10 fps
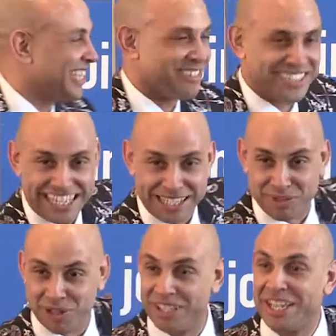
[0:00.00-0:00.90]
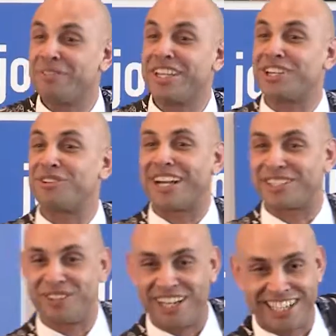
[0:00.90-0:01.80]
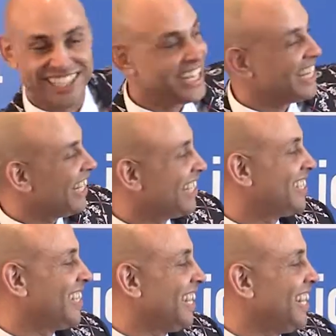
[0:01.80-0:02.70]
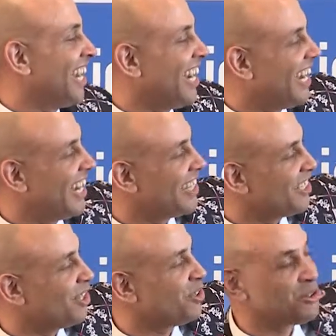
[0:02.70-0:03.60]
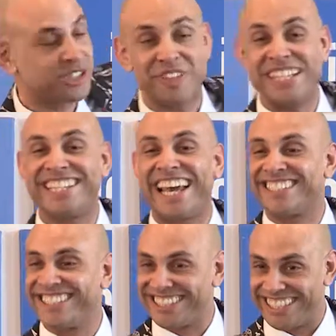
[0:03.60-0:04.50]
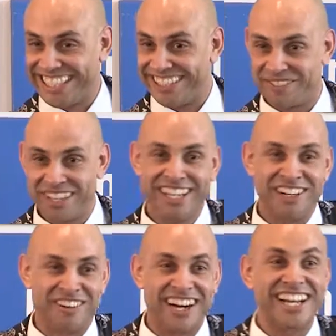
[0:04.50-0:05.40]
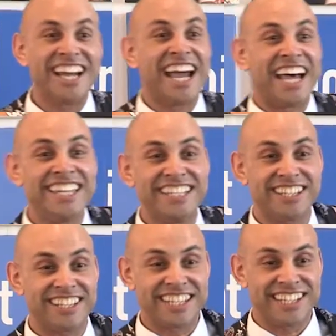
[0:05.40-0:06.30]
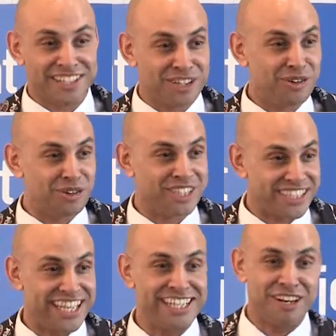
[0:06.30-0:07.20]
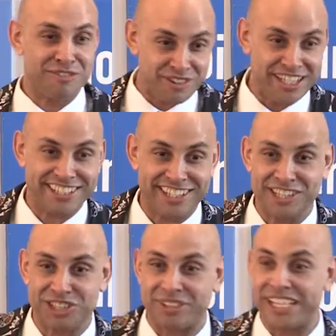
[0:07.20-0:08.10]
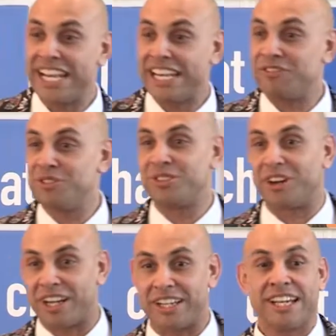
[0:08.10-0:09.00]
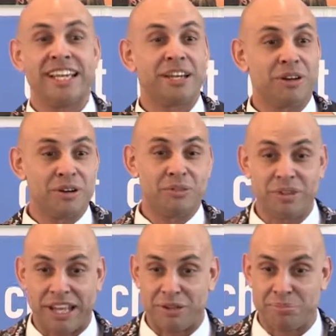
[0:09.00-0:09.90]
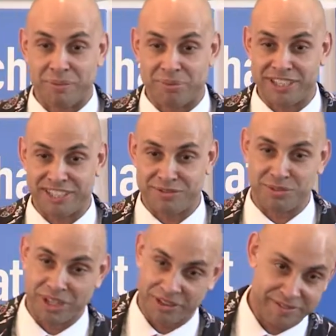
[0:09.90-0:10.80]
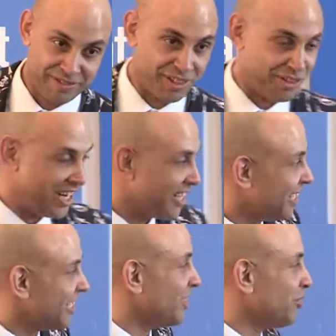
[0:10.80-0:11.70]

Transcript: seriously anymore, but the correct word is the laws of intestacy, all right? And these are the laws that take over in this country if you die without the preparation of a will, all right? The